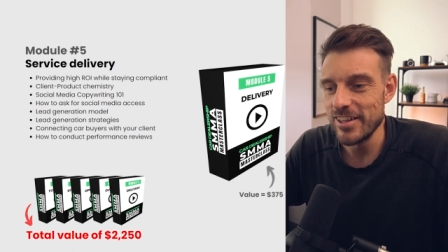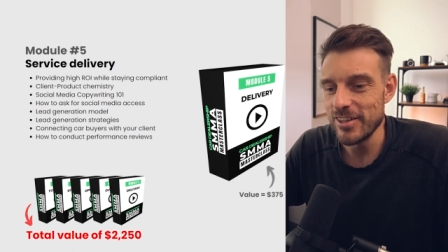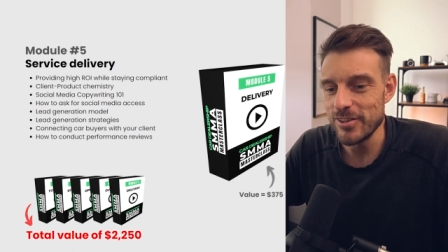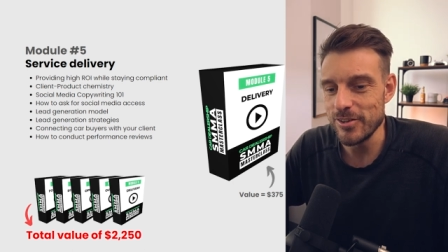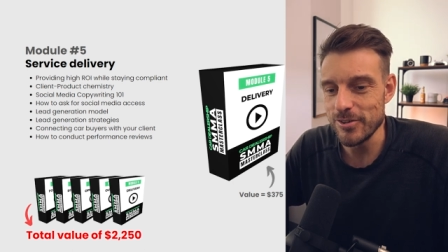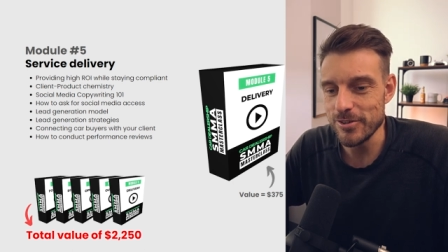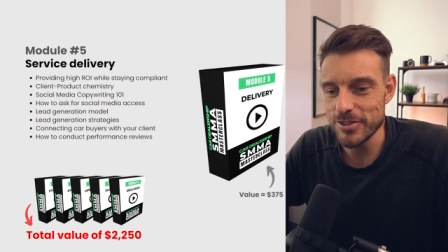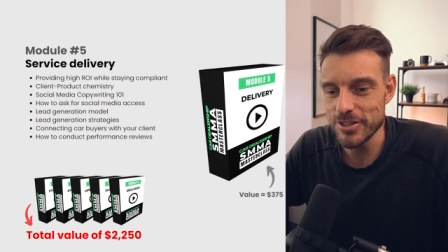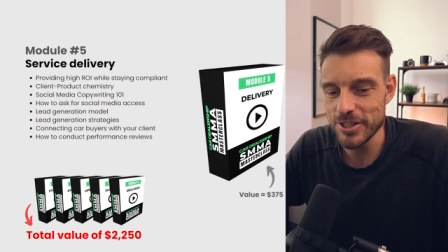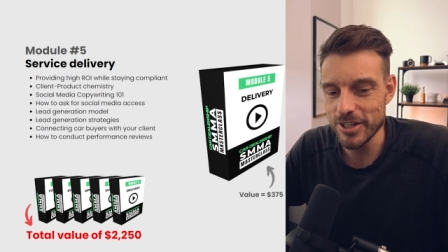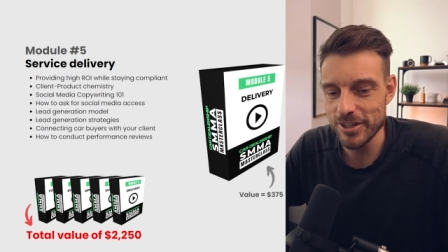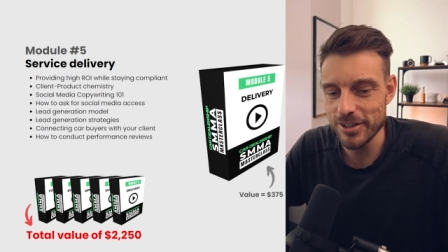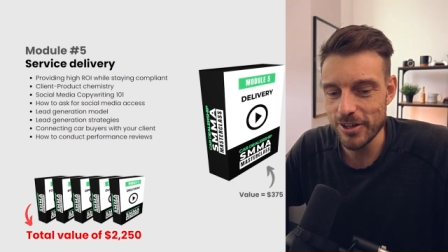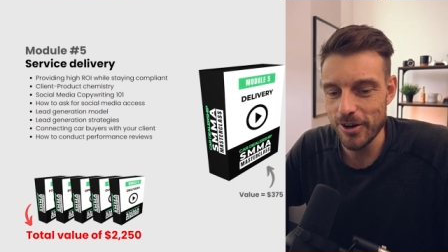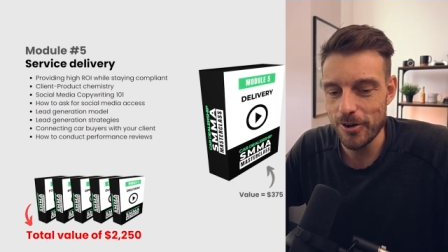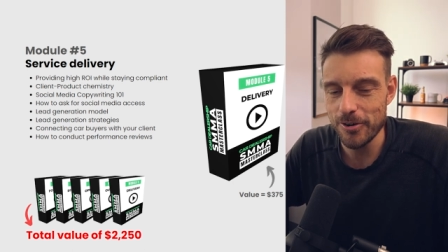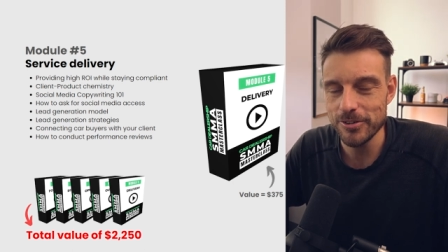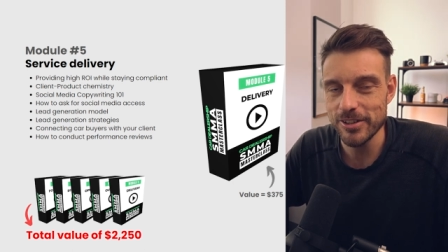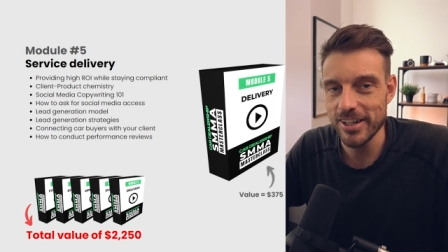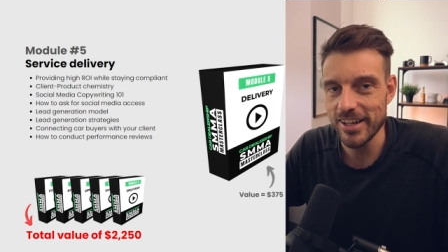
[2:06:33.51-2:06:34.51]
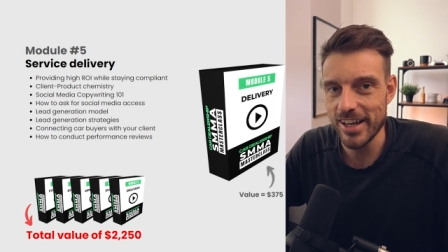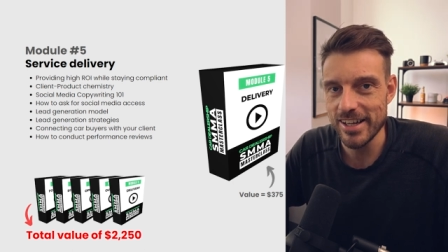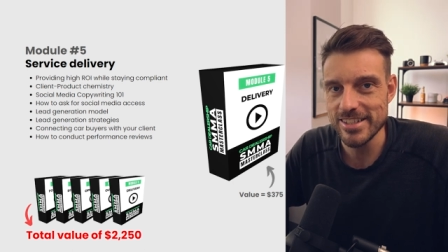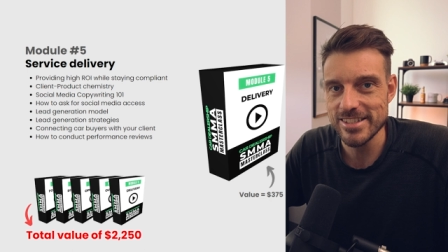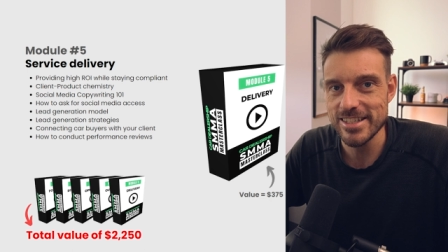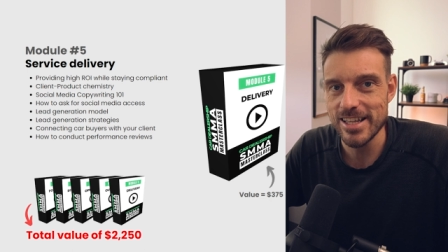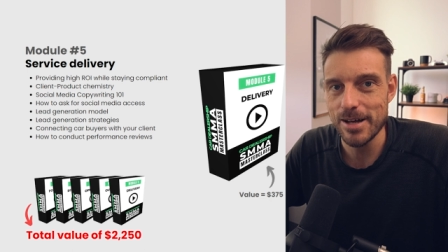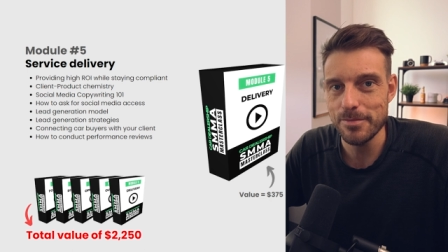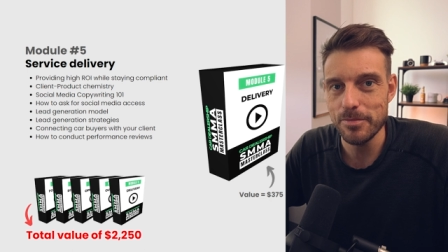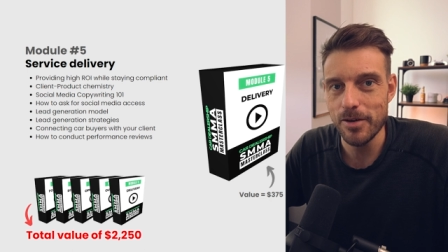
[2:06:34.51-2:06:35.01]
You should know the next
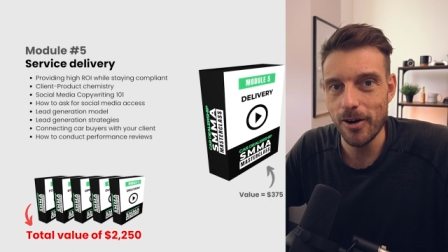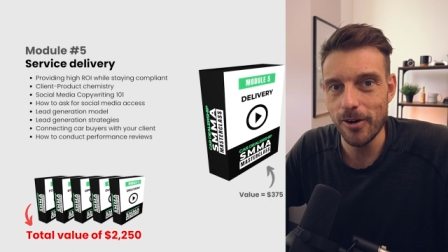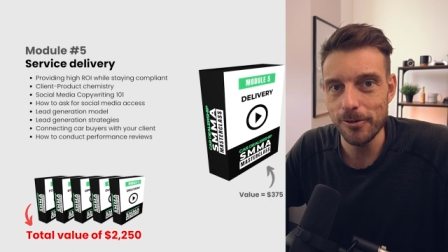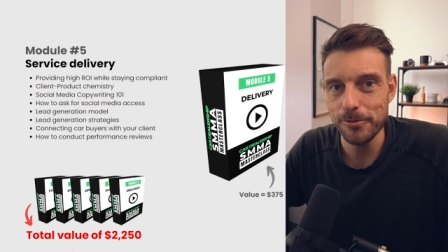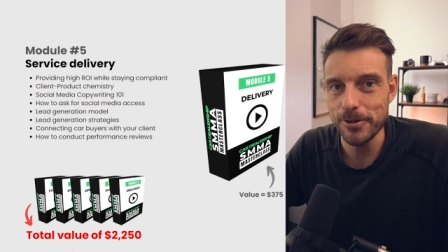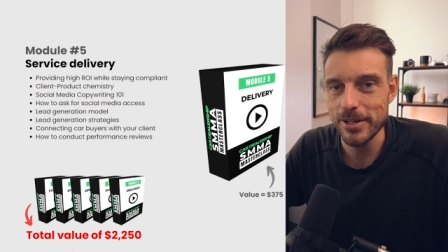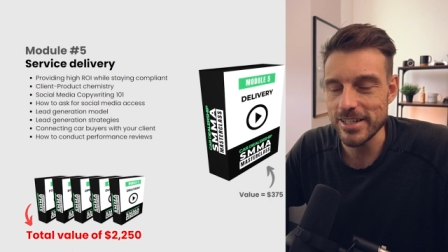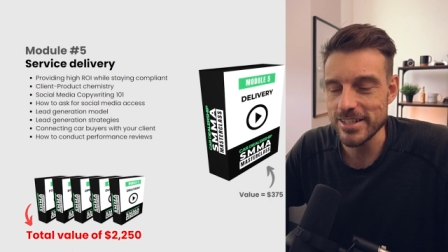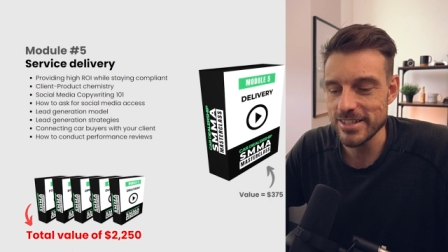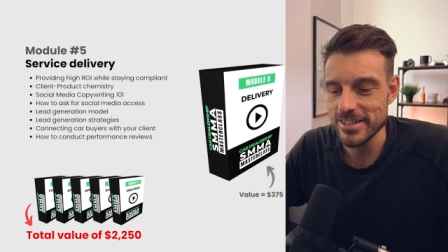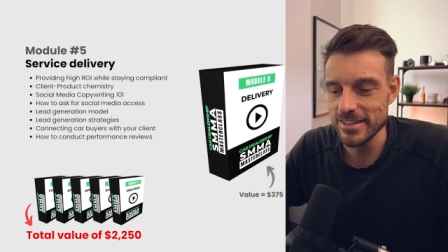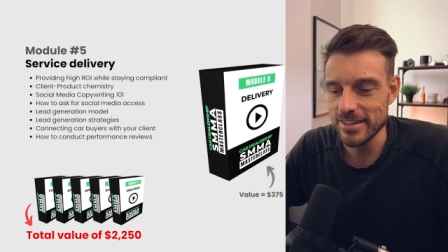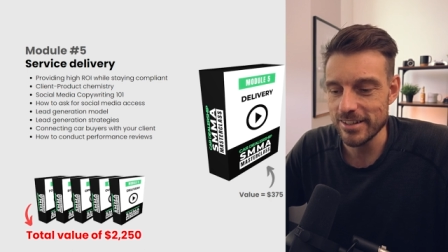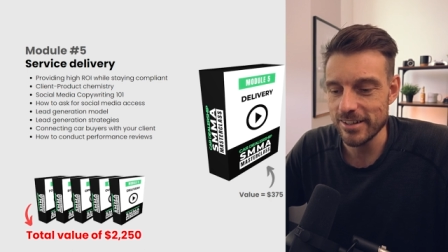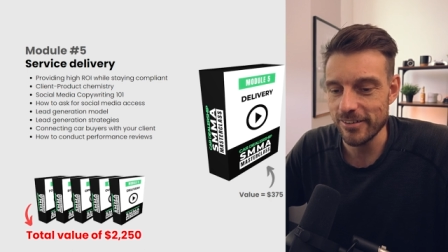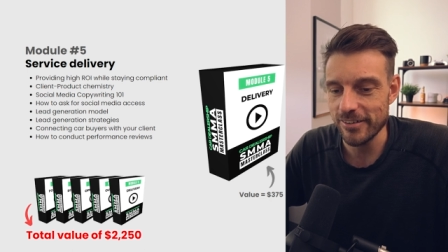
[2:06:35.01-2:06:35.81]
step always.